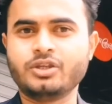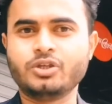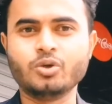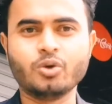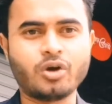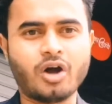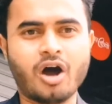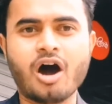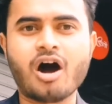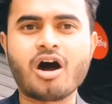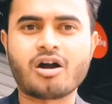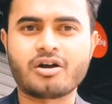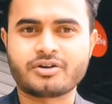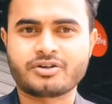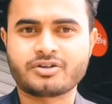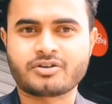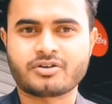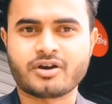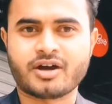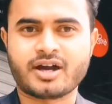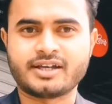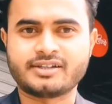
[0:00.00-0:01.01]
your heart
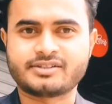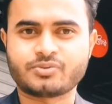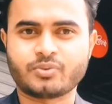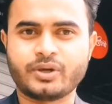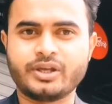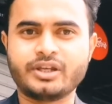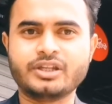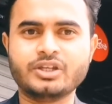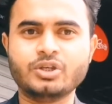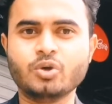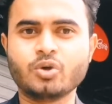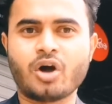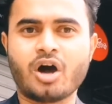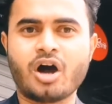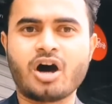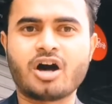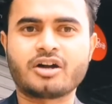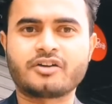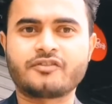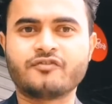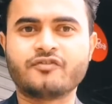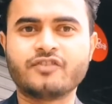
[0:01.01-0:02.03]
cries, when your
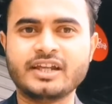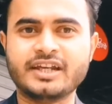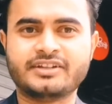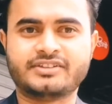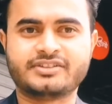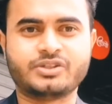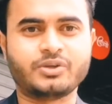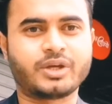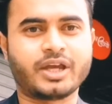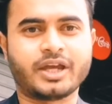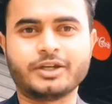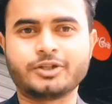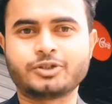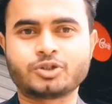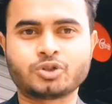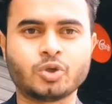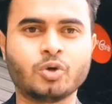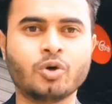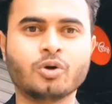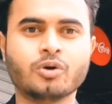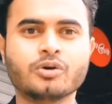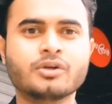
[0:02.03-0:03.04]
heart bleeds, you can
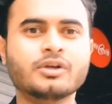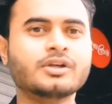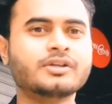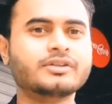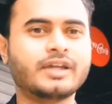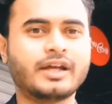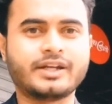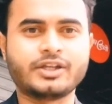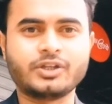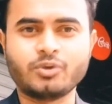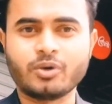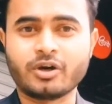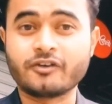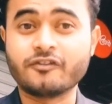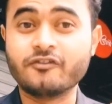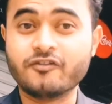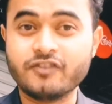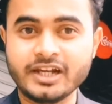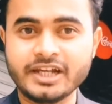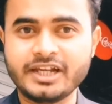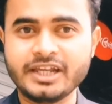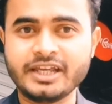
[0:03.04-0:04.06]
show that you are
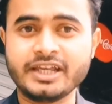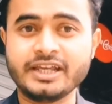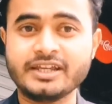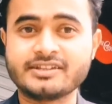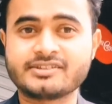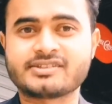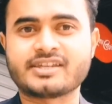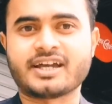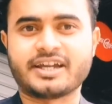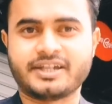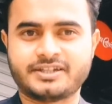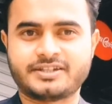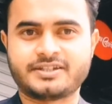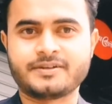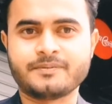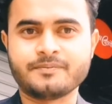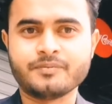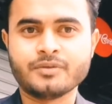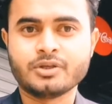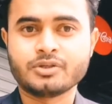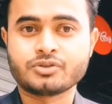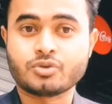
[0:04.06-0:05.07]
bleeding inside.
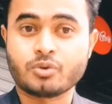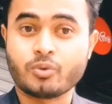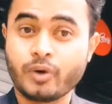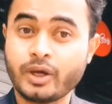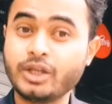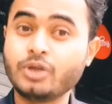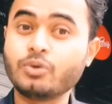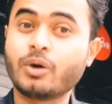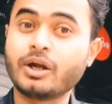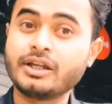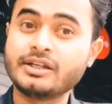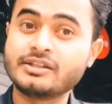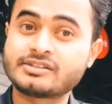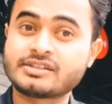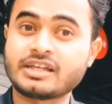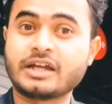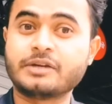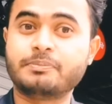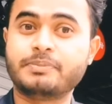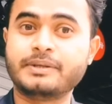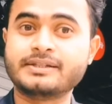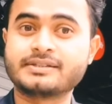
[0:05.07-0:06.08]
So when you are
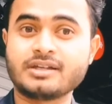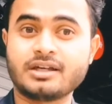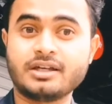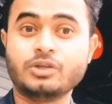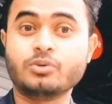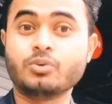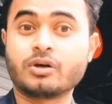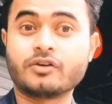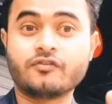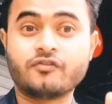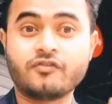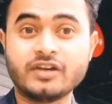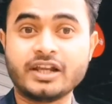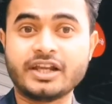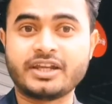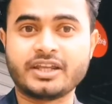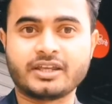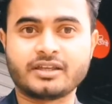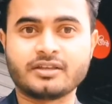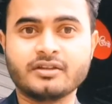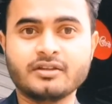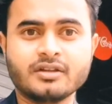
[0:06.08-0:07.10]
inside prison, you are
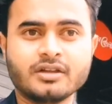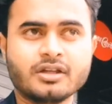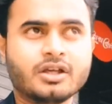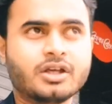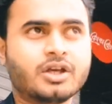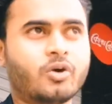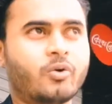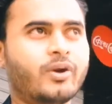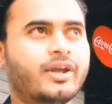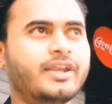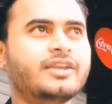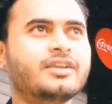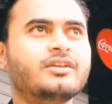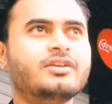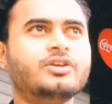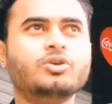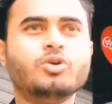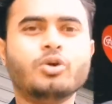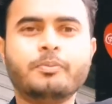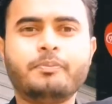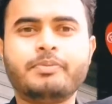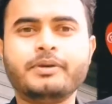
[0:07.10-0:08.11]
bleeding. When
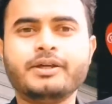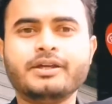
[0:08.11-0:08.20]
your